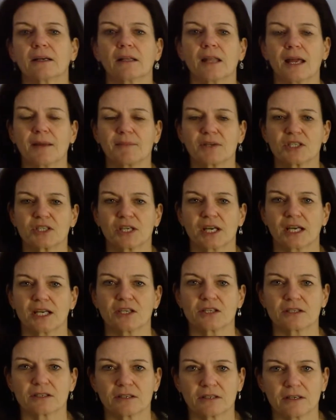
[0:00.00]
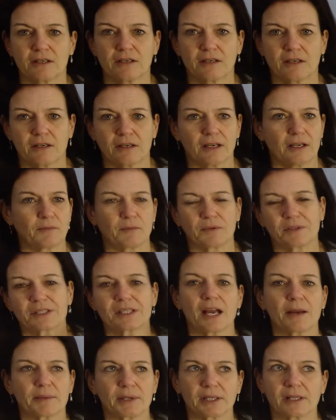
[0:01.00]
climate change, and what's
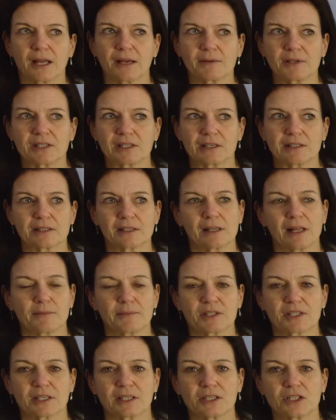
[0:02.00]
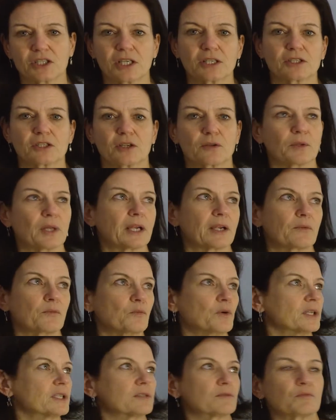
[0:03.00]
stopping climate change. The climate's going to change. So like
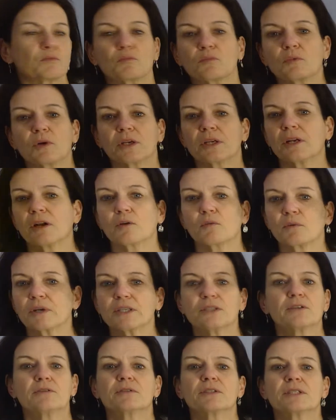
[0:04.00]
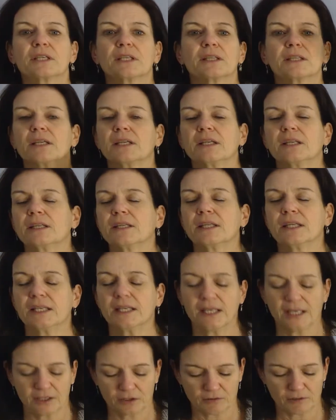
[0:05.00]
what's reducing
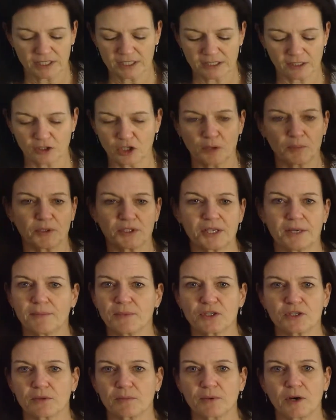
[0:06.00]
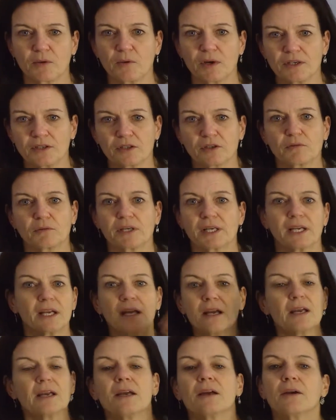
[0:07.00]
the increase in global temperature by 1 degree
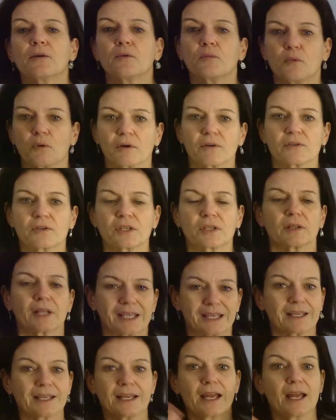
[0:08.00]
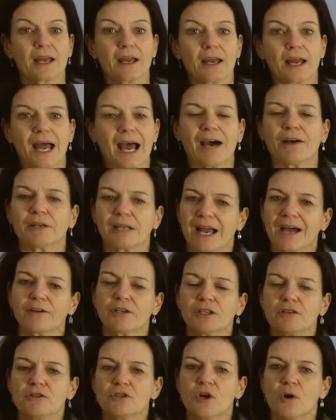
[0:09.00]
worth to you? Like how
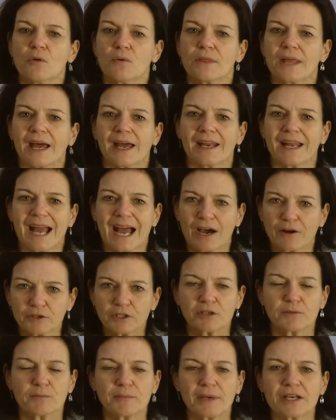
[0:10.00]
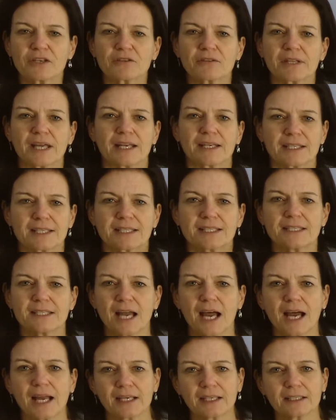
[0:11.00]
do you know that? How do you measure that? It's
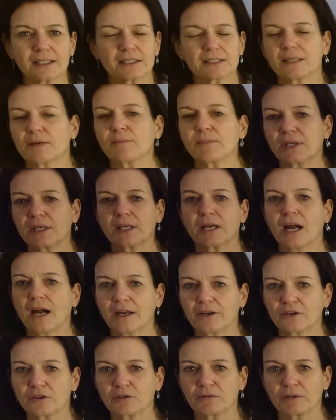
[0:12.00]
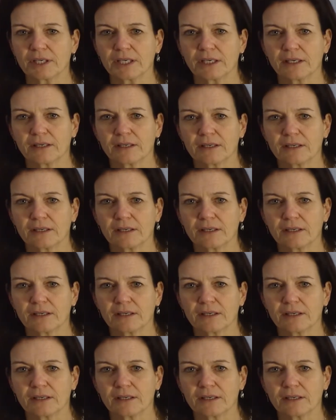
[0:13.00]
not something concrete.